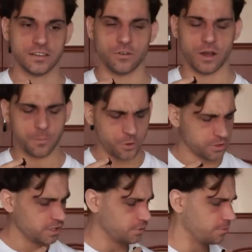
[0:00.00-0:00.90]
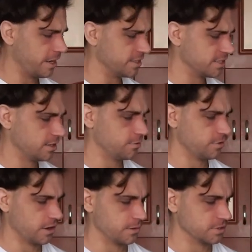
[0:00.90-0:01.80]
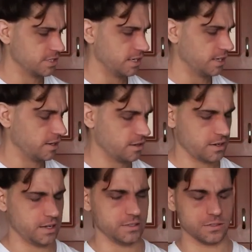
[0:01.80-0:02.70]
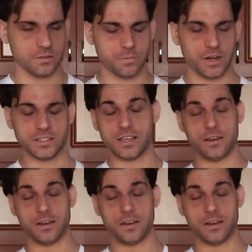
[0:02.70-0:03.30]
Well, I'm pointing to myself while I'm saying eyes on the prize.